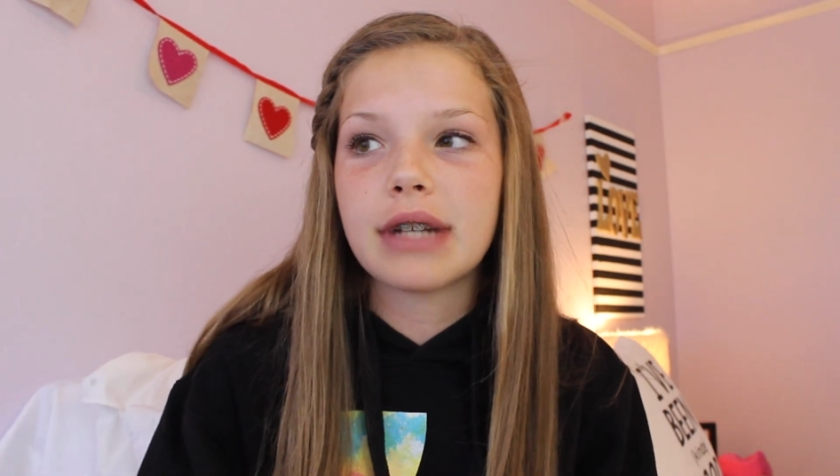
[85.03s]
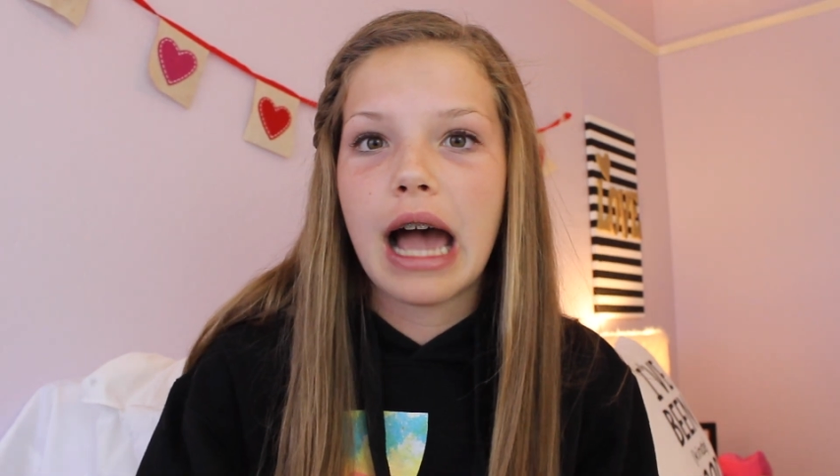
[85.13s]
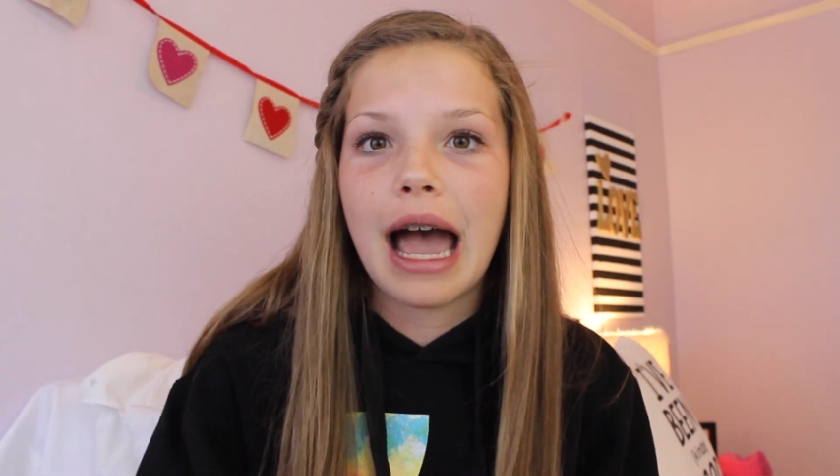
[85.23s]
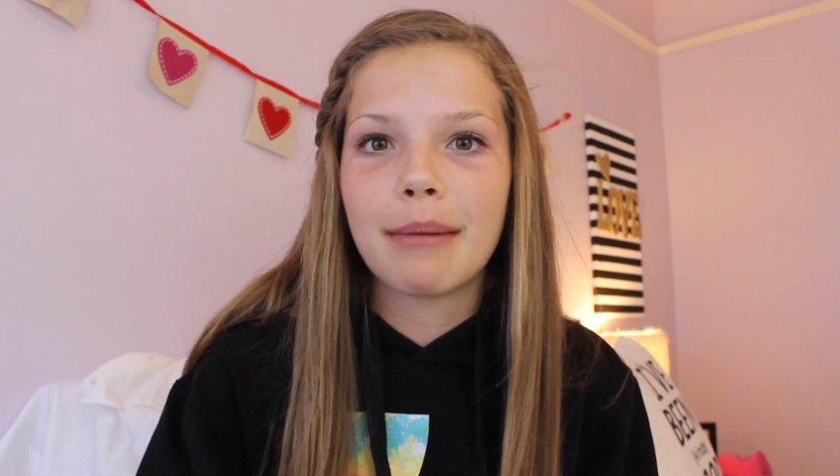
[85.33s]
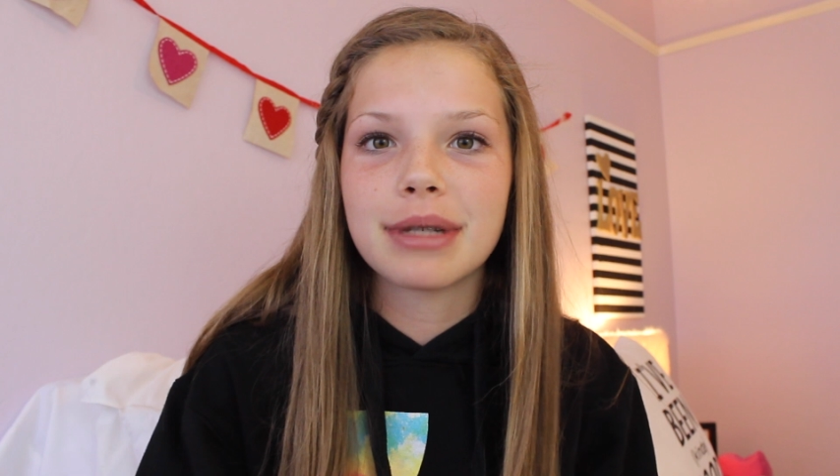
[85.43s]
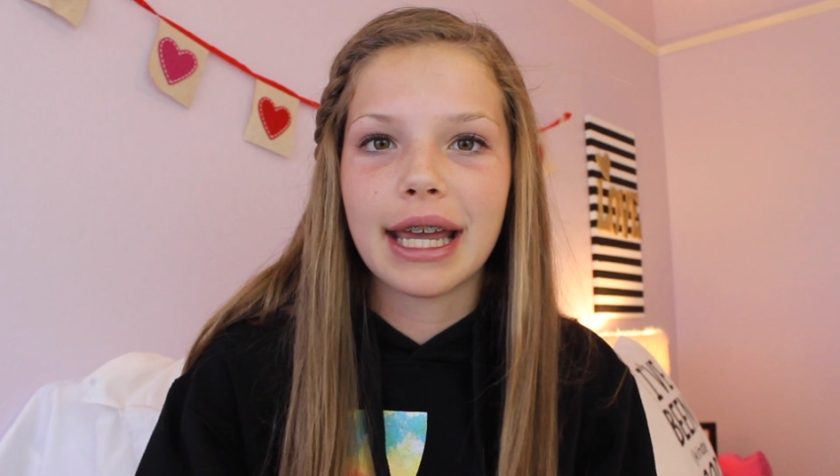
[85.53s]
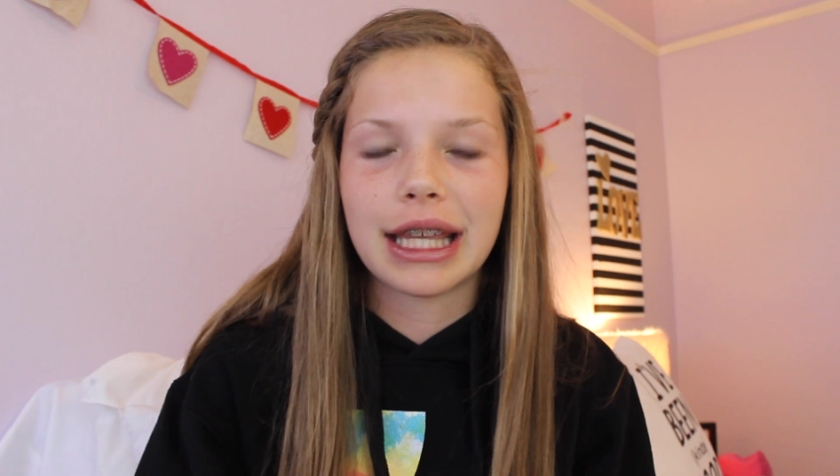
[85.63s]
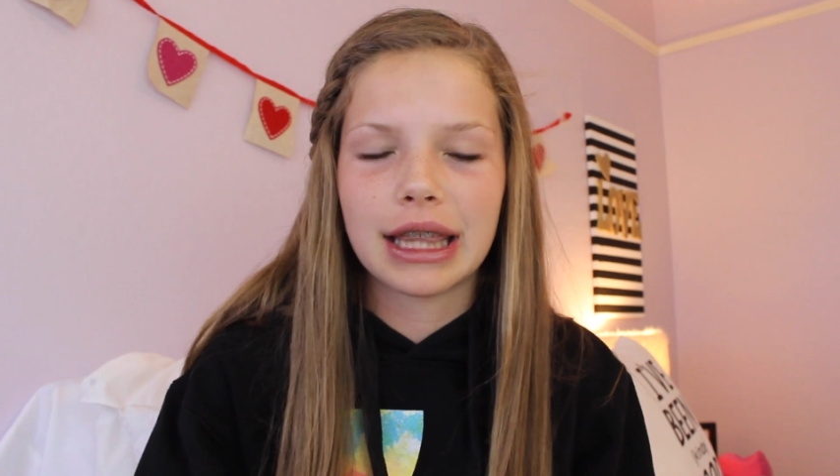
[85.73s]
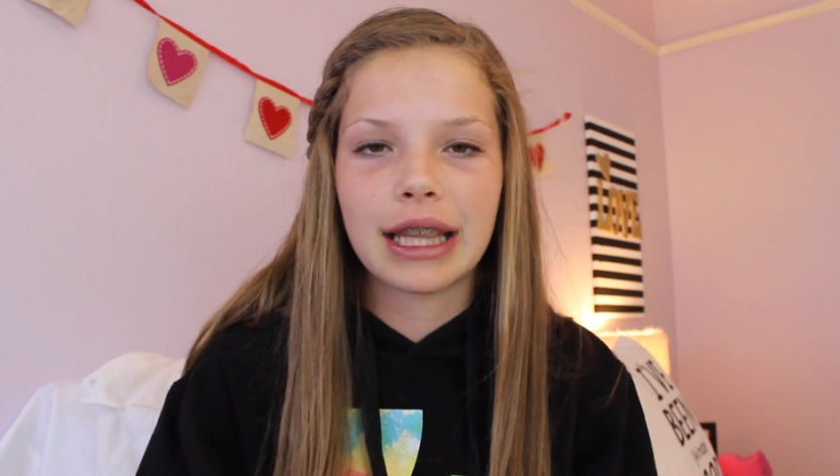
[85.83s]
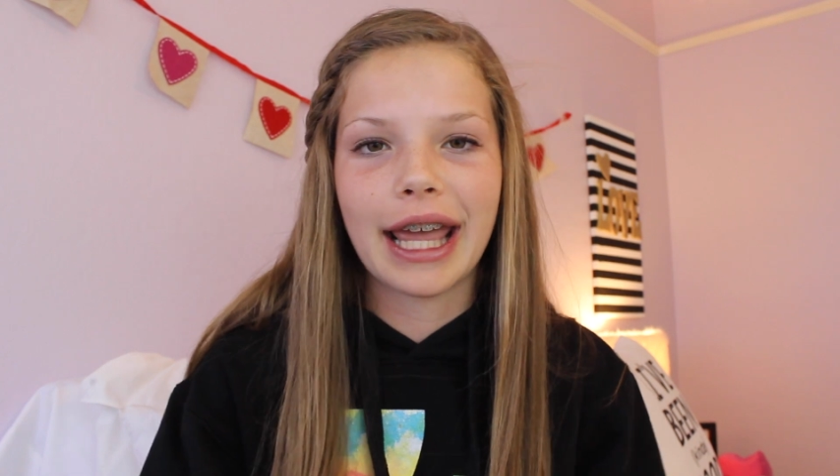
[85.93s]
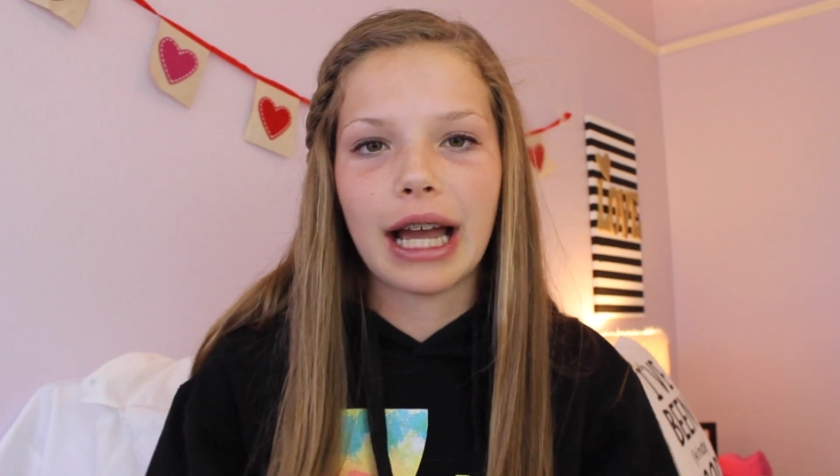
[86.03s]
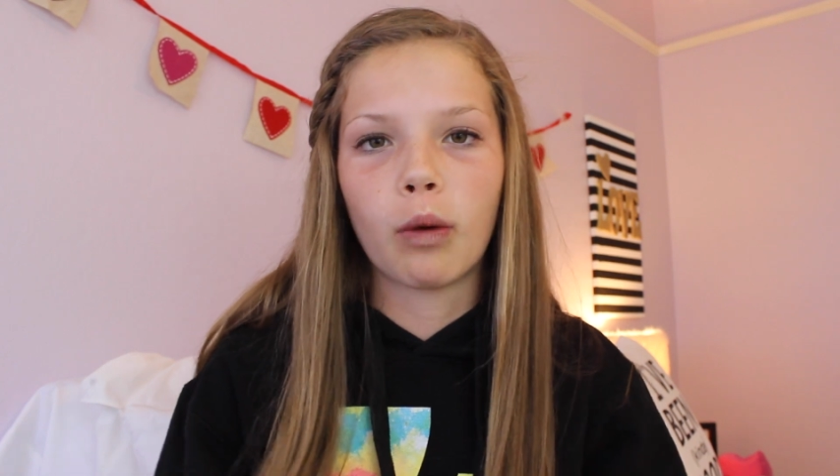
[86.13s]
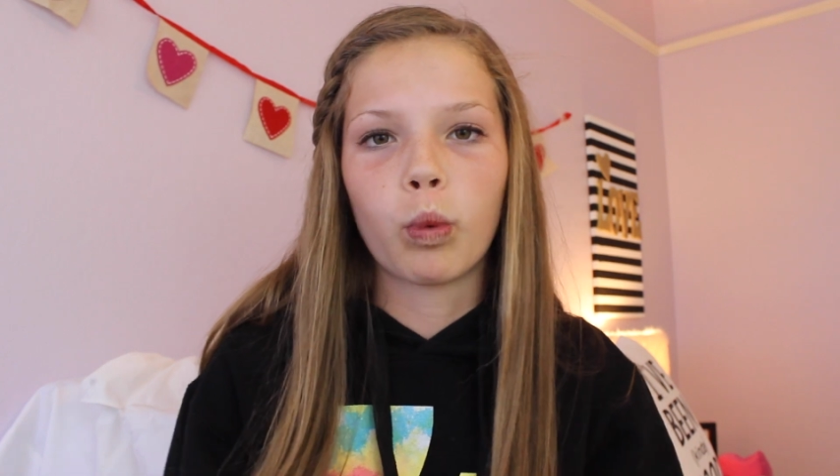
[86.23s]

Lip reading: times like in like a